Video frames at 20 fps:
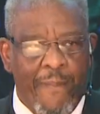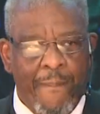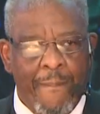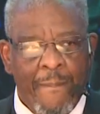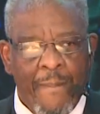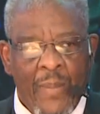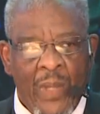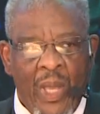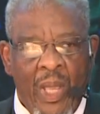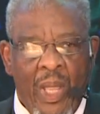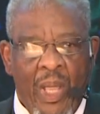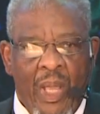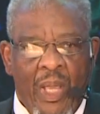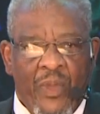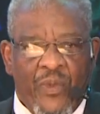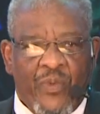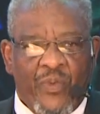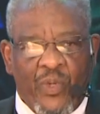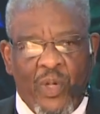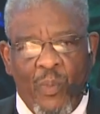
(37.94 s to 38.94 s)
a life that
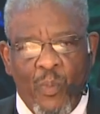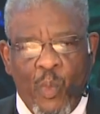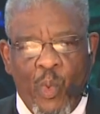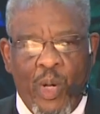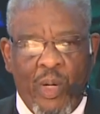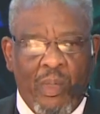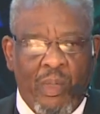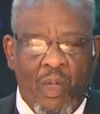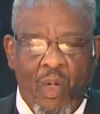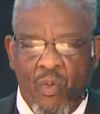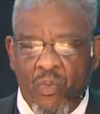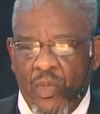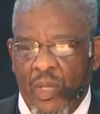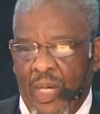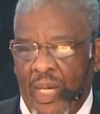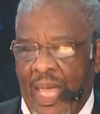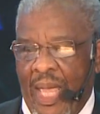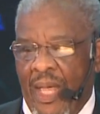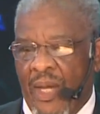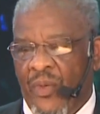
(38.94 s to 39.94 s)
created
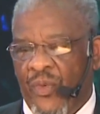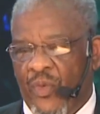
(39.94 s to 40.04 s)
purpose and